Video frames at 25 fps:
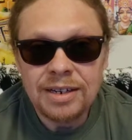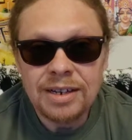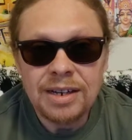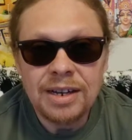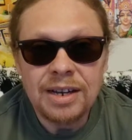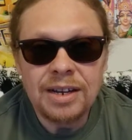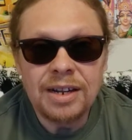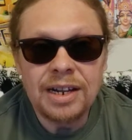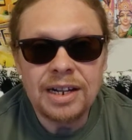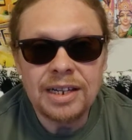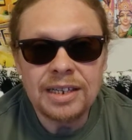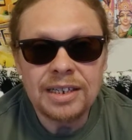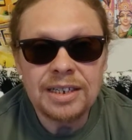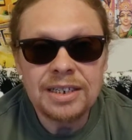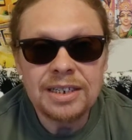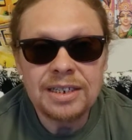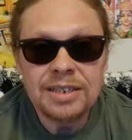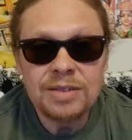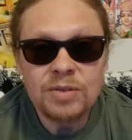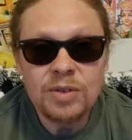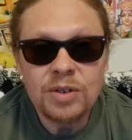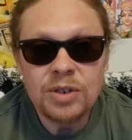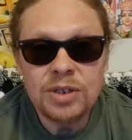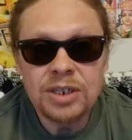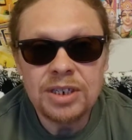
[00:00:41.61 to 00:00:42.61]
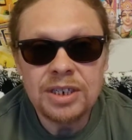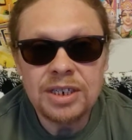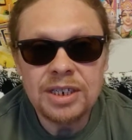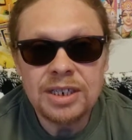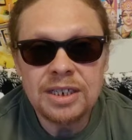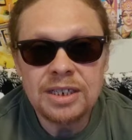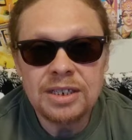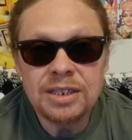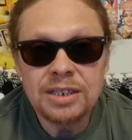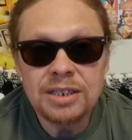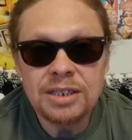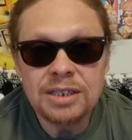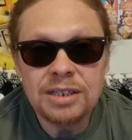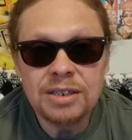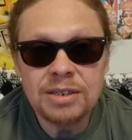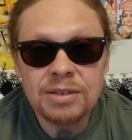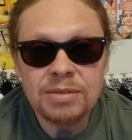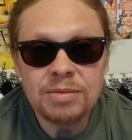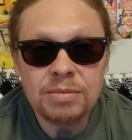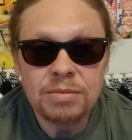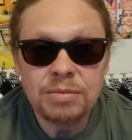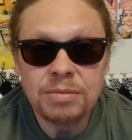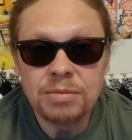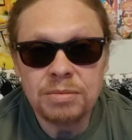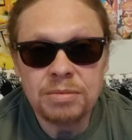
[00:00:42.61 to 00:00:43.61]
I guess if you're seeing this,
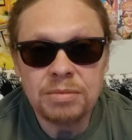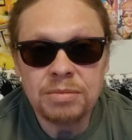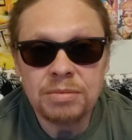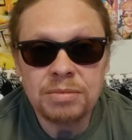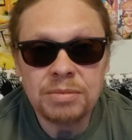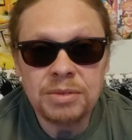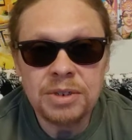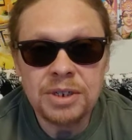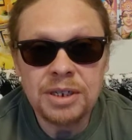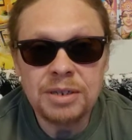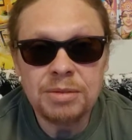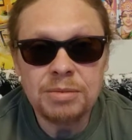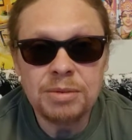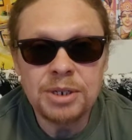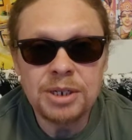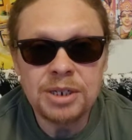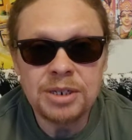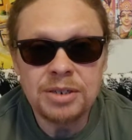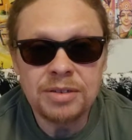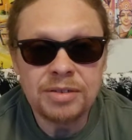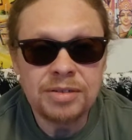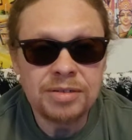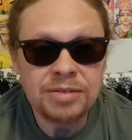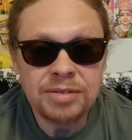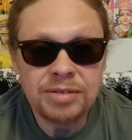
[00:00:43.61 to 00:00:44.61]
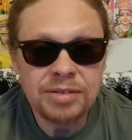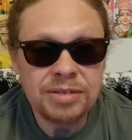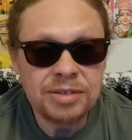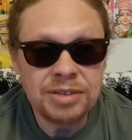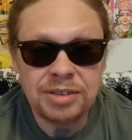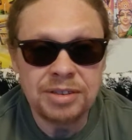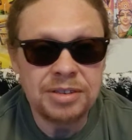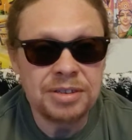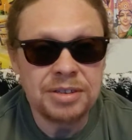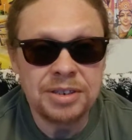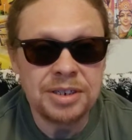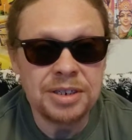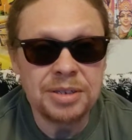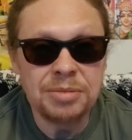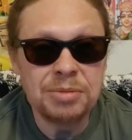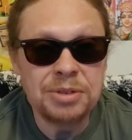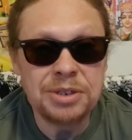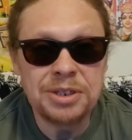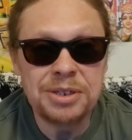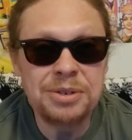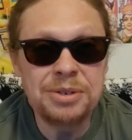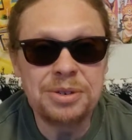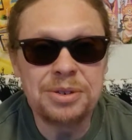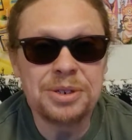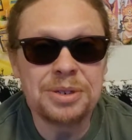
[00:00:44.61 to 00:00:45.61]
it must have come
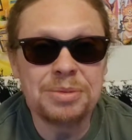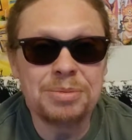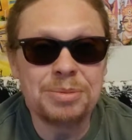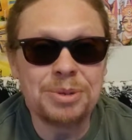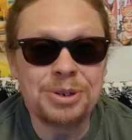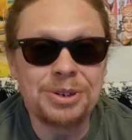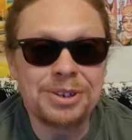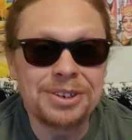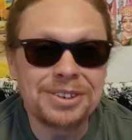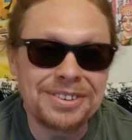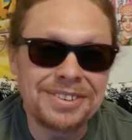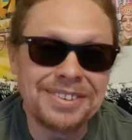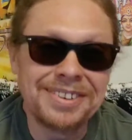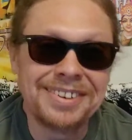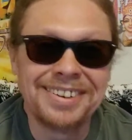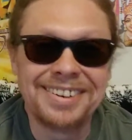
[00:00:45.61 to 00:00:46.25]
close to the mark.